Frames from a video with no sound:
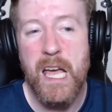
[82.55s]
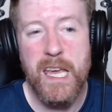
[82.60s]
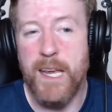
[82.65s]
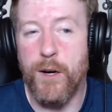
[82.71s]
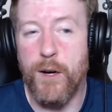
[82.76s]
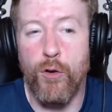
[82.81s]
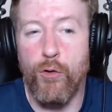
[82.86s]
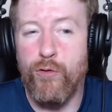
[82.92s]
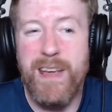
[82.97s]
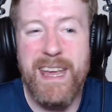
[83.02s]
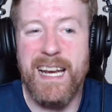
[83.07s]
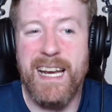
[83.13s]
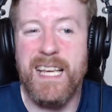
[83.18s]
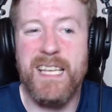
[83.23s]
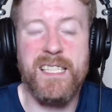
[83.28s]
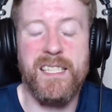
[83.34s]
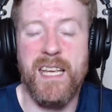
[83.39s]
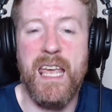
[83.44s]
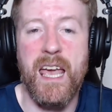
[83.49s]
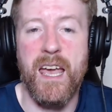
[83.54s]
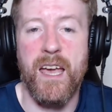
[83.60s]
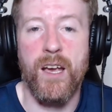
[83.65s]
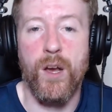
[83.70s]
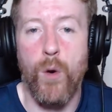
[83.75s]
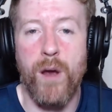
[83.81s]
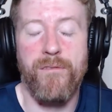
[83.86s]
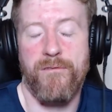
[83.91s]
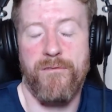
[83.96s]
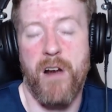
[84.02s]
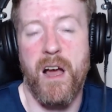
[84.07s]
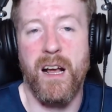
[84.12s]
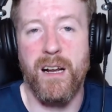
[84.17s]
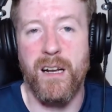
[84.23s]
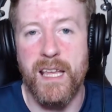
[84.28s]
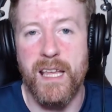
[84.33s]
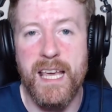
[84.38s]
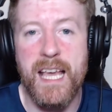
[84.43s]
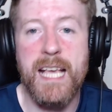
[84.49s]
You don't really see it. Quite
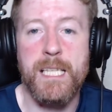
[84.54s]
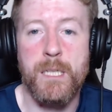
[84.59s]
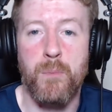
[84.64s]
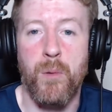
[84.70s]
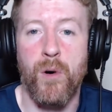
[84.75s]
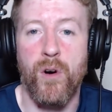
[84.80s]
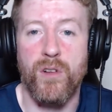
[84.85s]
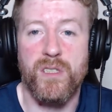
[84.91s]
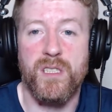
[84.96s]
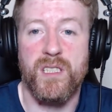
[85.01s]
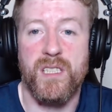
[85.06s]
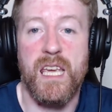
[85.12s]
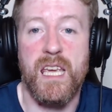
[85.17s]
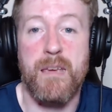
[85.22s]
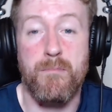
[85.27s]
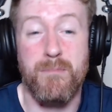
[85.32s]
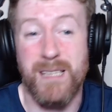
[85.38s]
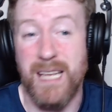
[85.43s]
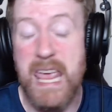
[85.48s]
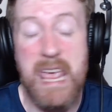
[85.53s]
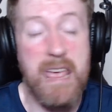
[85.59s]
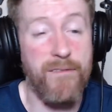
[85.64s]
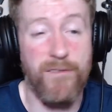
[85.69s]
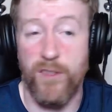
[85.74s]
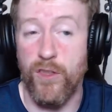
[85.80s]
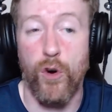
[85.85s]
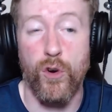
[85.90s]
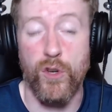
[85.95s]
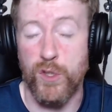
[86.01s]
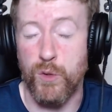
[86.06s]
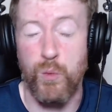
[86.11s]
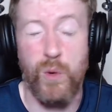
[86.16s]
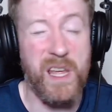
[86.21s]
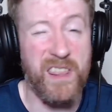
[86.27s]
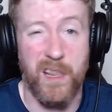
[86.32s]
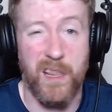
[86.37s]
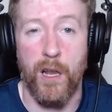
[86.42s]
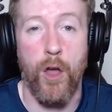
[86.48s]
frankly, esports teams, even those
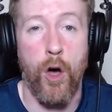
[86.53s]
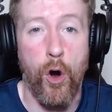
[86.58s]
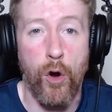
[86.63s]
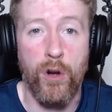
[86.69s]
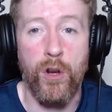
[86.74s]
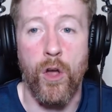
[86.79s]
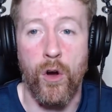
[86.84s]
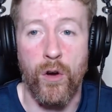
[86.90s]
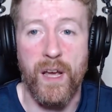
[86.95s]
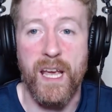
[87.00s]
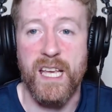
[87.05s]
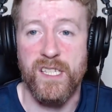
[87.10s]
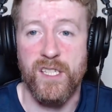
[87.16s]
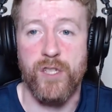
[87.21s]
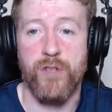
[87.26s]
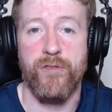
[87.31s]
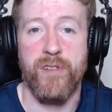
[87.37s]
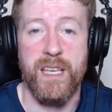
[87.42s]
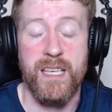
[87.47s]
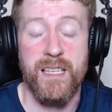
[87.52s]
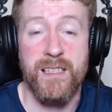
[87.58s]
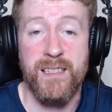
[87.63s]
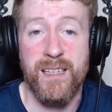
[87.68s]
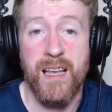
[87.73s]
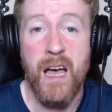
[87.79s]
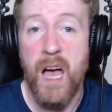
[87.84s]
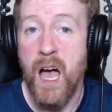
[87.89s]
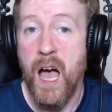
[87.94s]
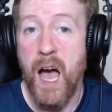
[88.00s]
with long, long histories,